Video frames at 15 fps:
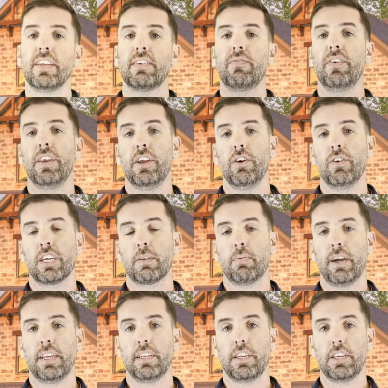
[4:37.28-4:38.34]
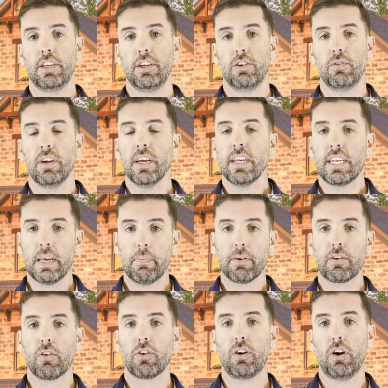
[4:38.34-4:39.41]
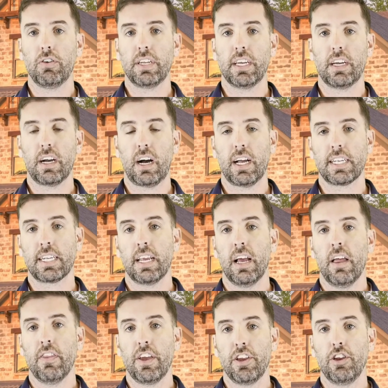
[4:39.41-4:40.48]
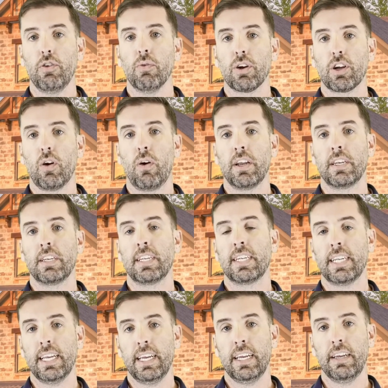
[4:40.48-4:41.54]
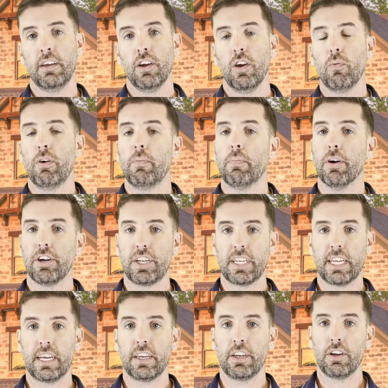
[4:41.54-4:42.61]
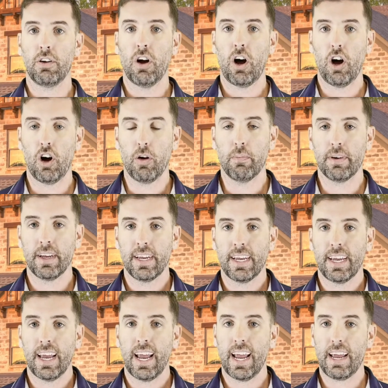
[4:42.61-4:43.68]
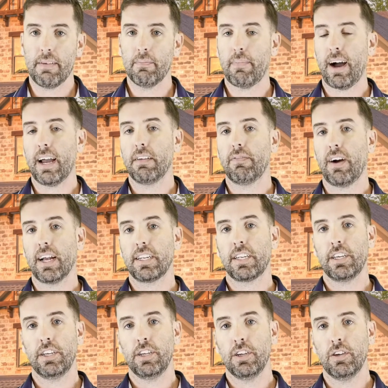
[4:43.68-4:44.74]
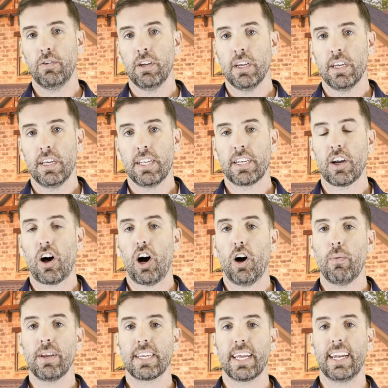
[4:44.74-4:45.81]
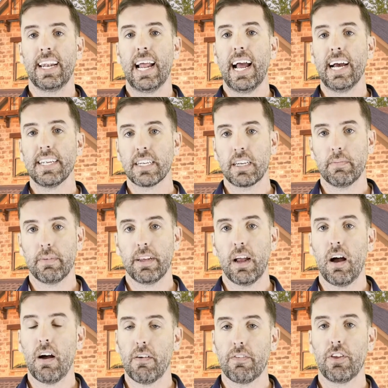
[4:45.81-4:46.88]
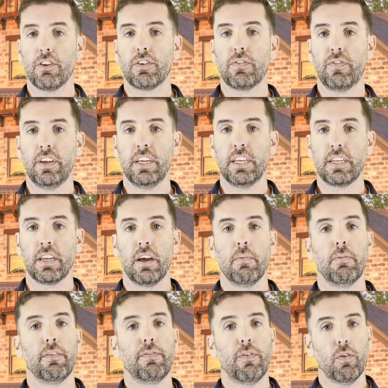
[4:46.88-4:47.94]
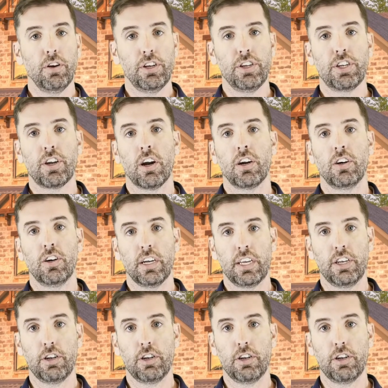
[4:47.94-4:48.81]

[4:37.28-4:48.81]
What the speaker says: video explains to you typical closing costs that you are going to see when purchasing a new home. And my advice to you is to always get an estimate of those fees before you start looking to